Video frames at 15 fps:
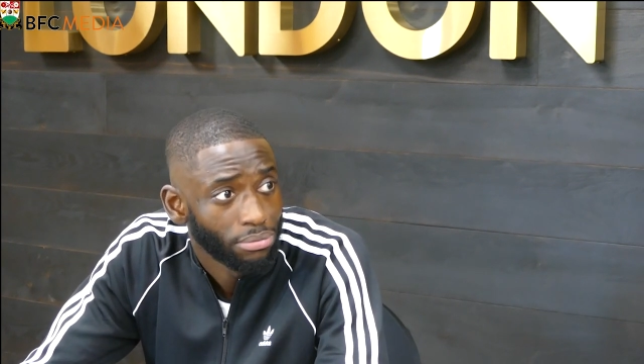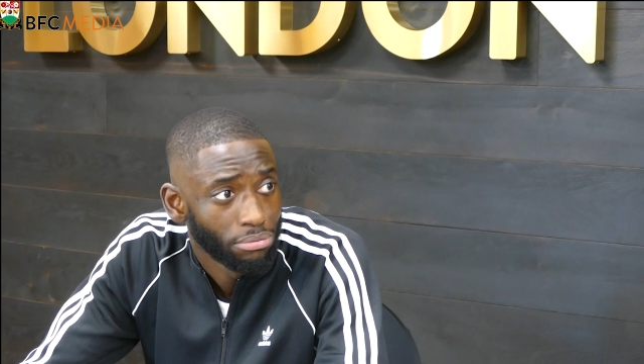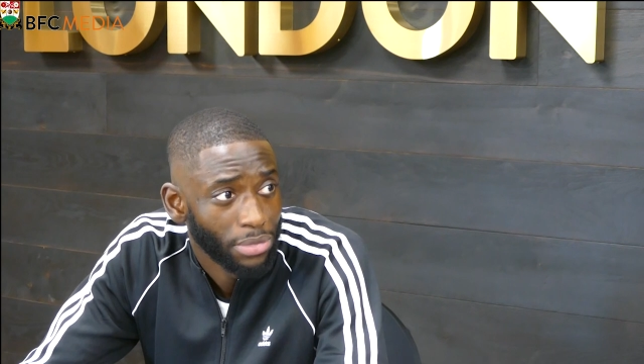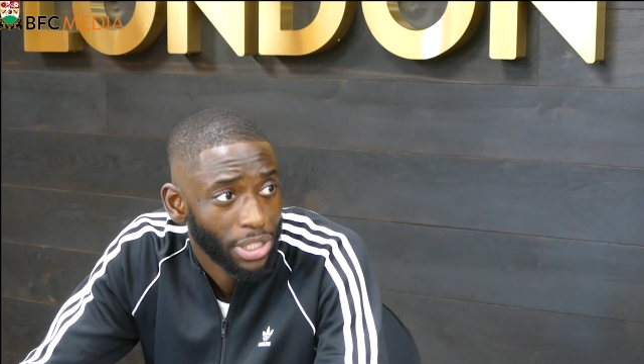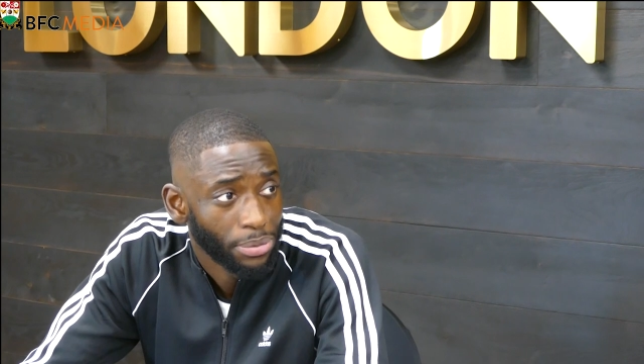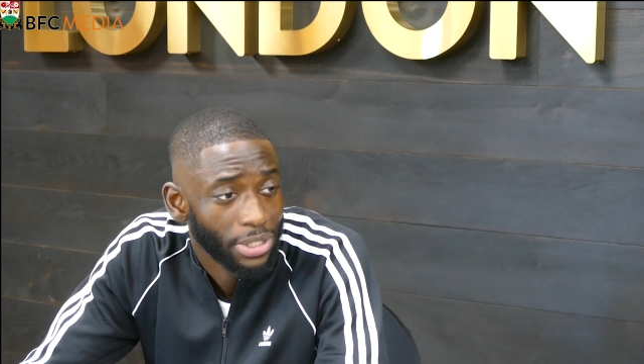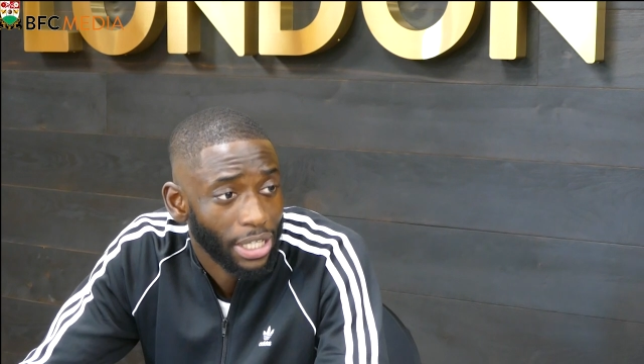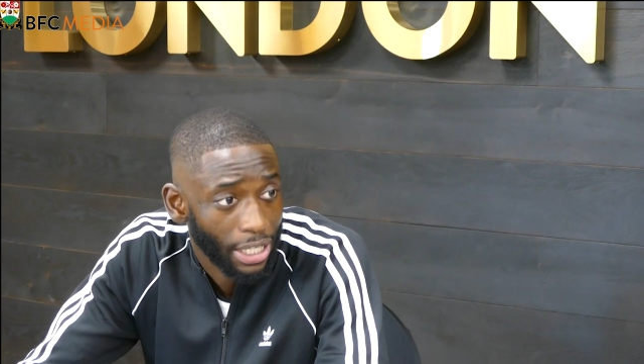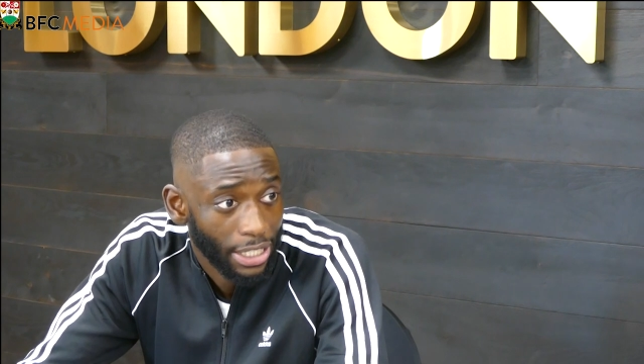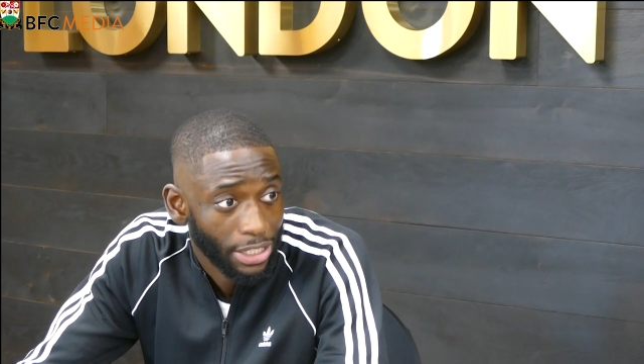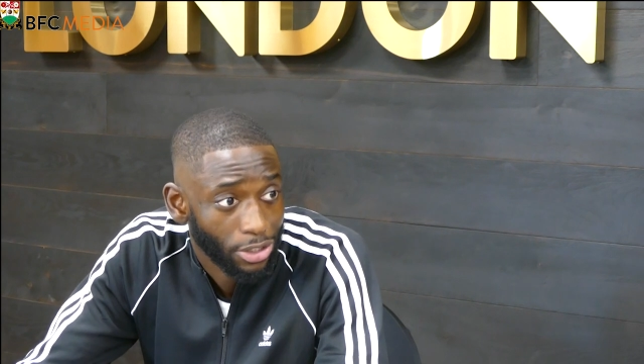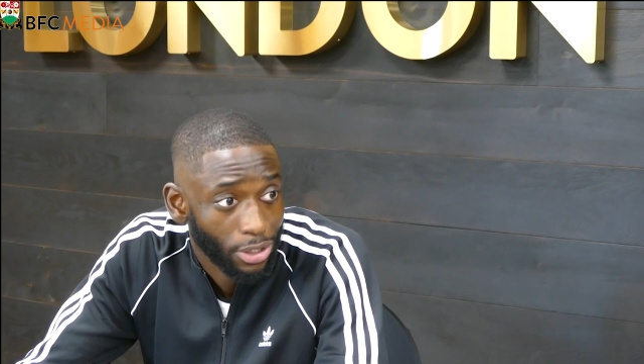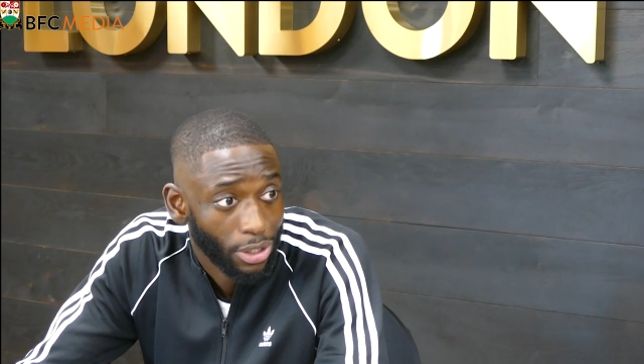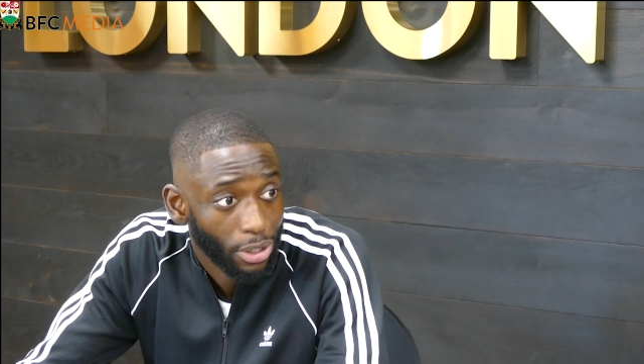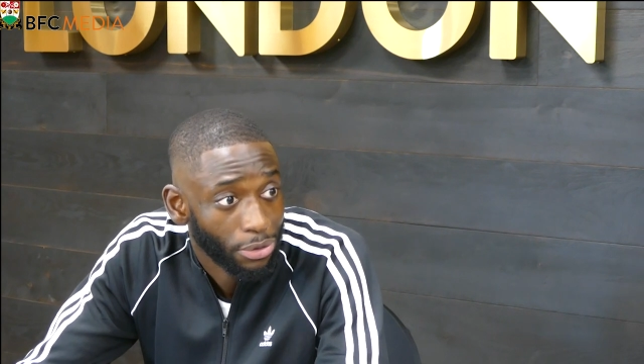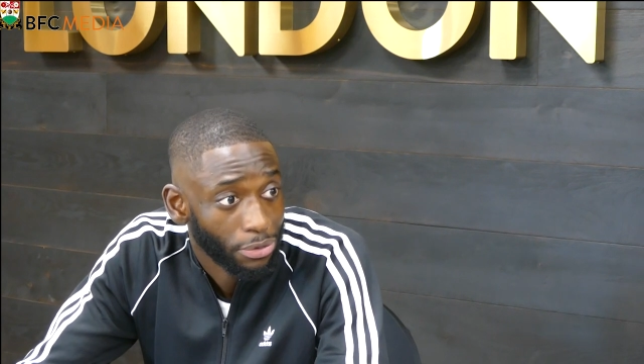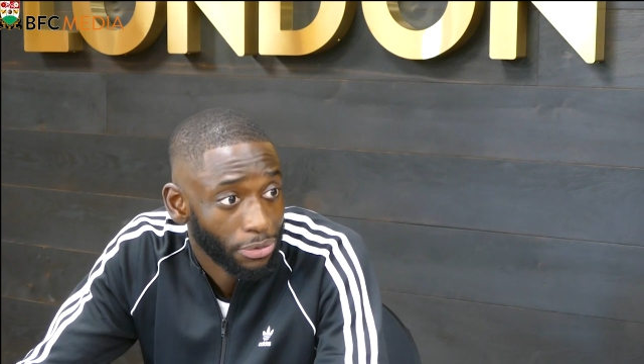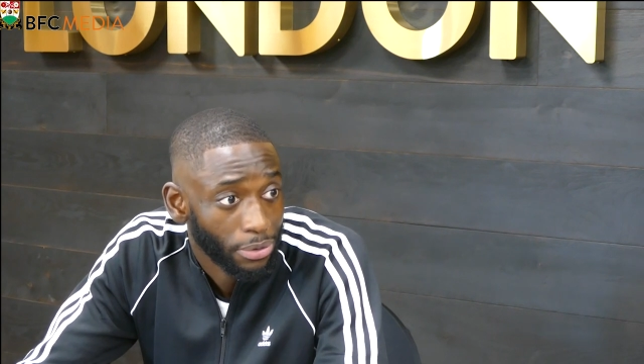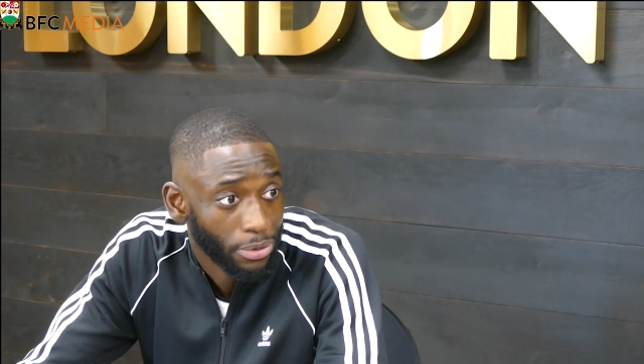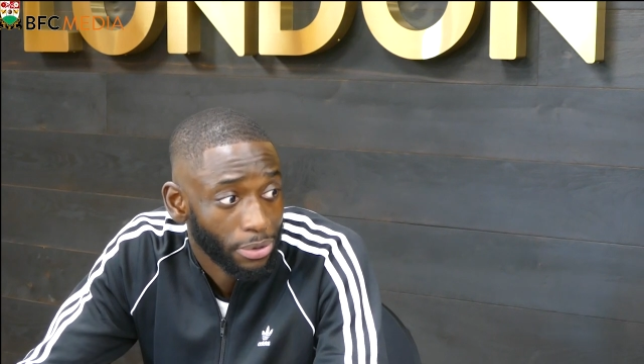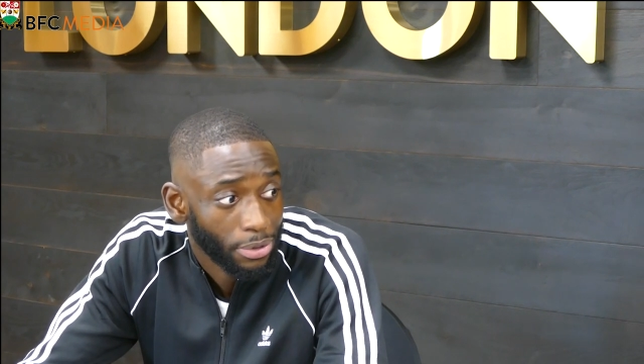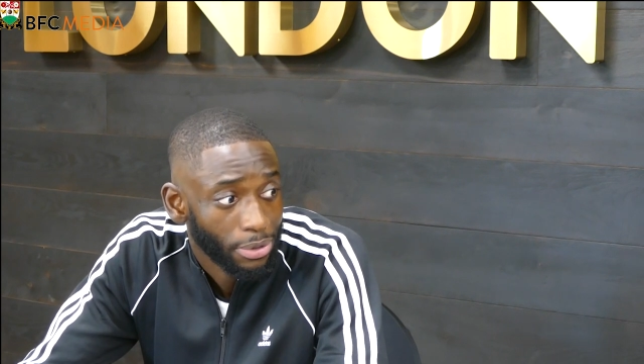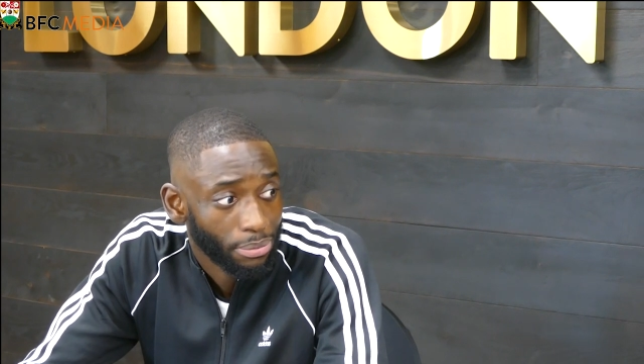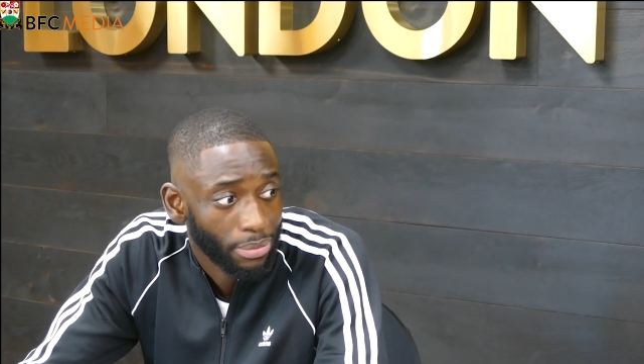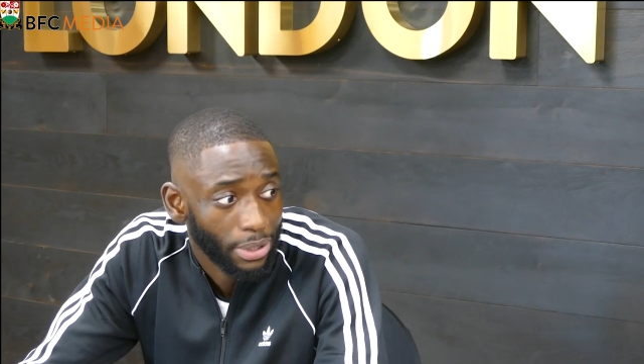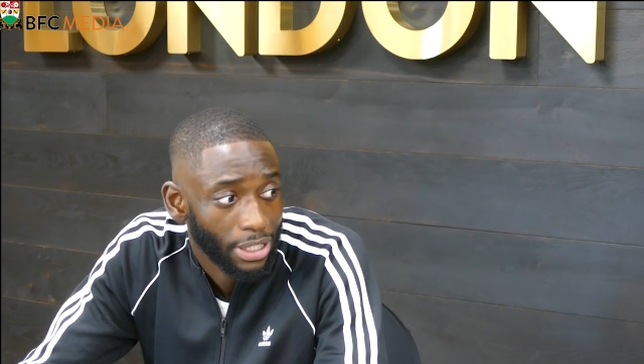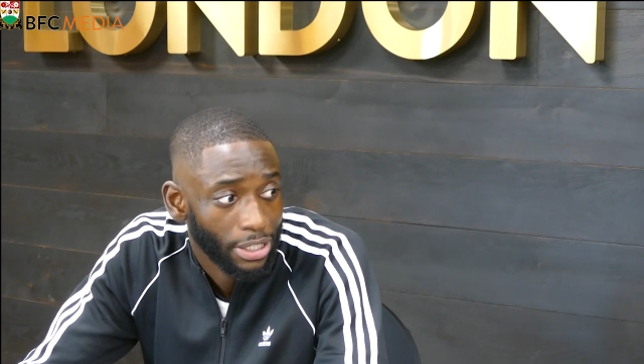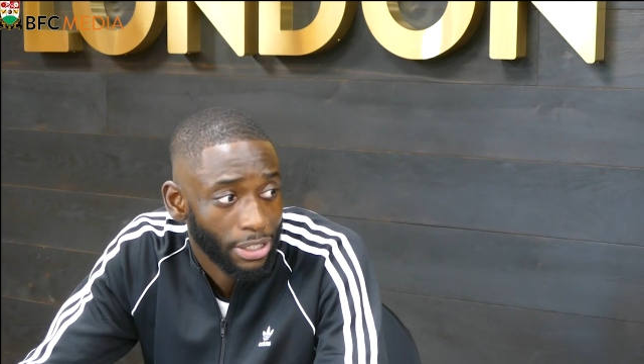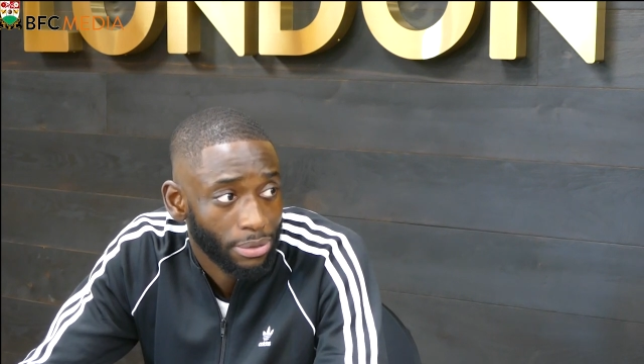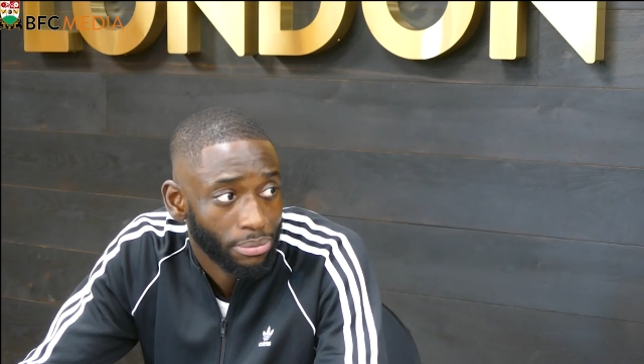maybe that I had to go through.
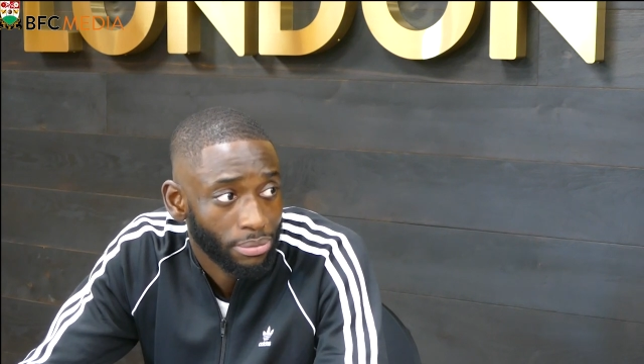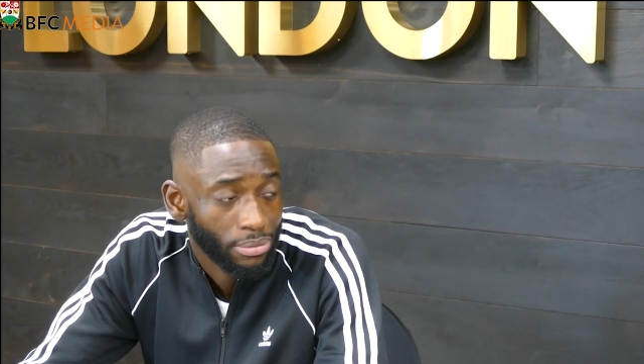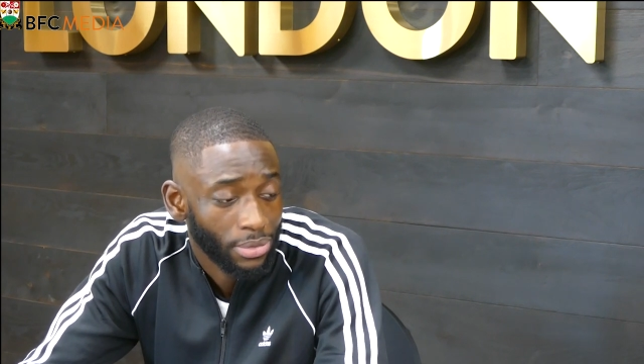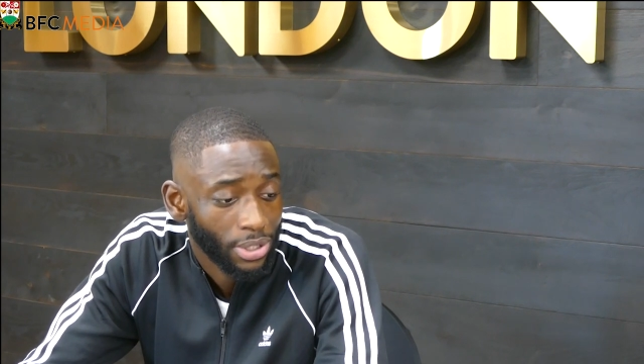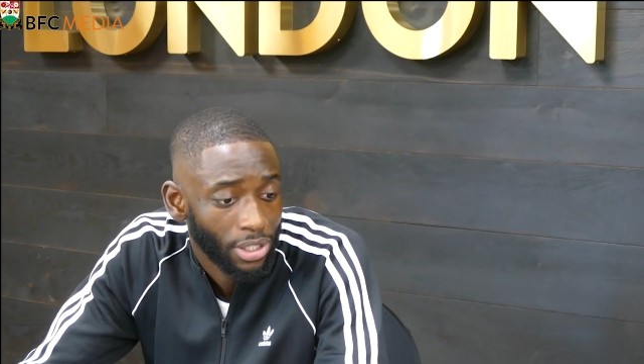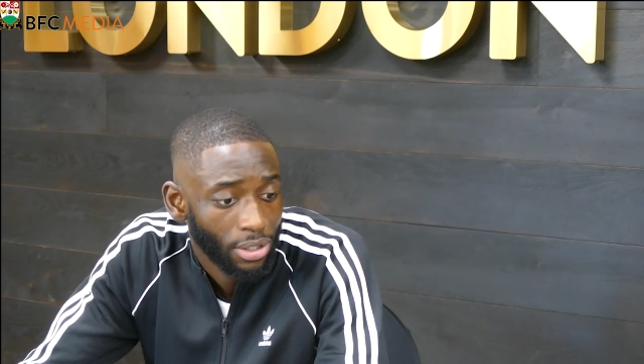But um,